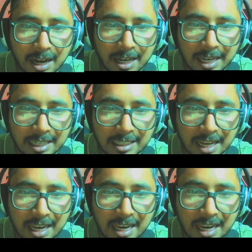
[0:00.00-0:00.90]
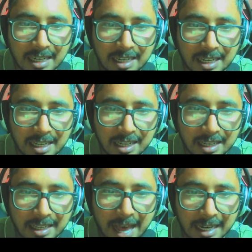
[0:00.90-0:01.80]
get a little
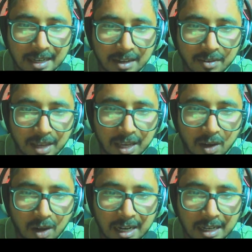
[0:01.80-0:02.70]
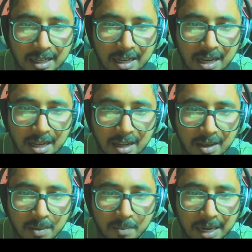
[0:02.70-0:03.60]
carried away or little
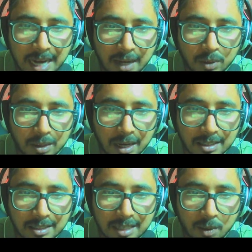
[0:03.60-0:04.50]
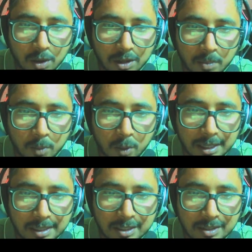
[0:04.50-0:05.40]
bit I don't understand what the
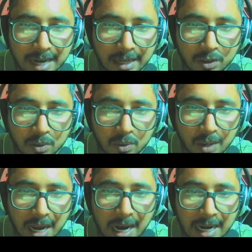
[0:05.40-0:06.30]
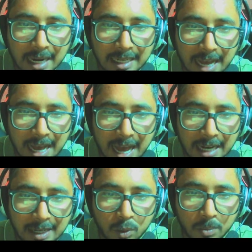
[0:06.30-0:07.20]
opponent is trying to do, and yeah,
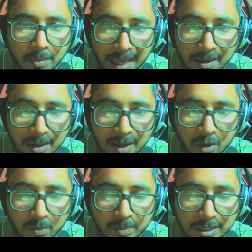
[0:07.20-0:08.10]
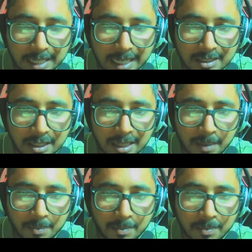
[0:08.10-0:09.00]
I do make a lot of mistakes in them.
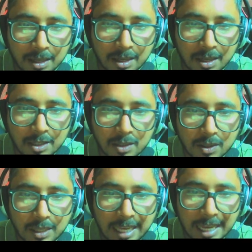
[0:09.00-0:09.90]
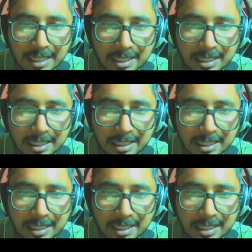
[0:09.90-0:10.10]
So yes,